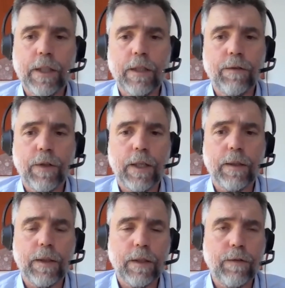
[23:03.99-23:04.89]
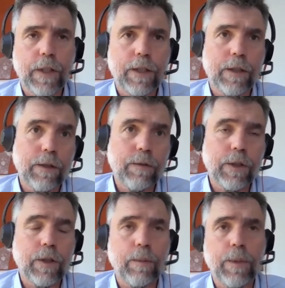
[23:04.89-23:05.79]
to fight infections if you
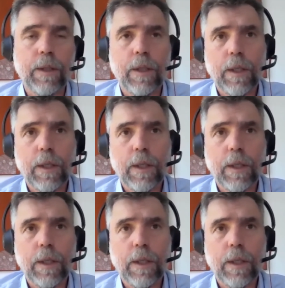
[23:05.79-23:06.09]
stop it.